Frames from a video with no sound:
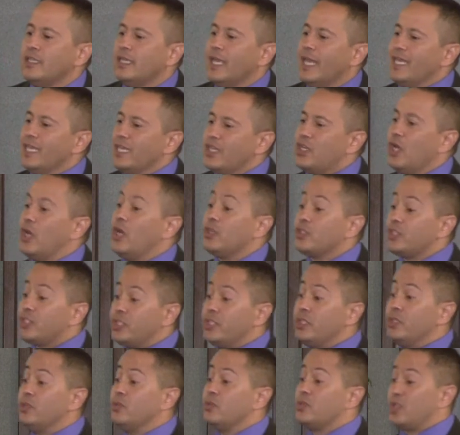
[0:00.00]
And he
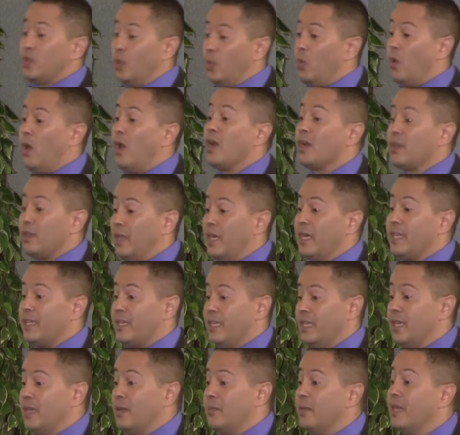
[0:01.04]
calls you to walk like
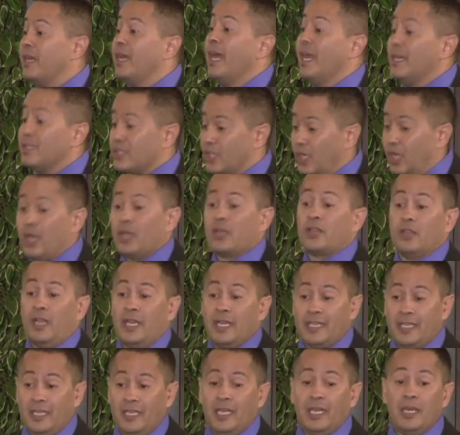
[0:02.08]
him and talk
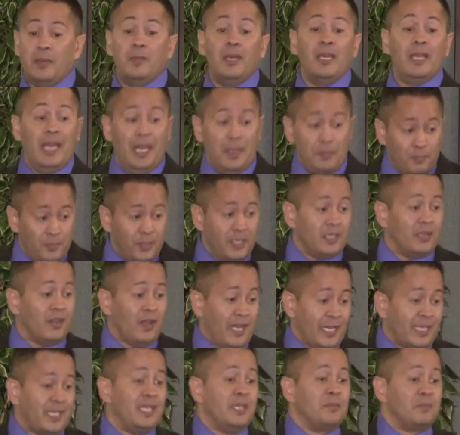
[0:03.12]
like him and be
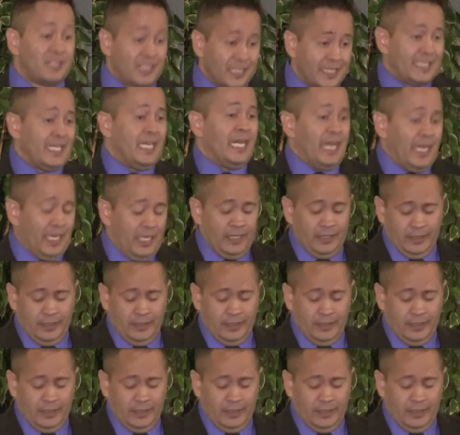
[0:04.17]
like him today.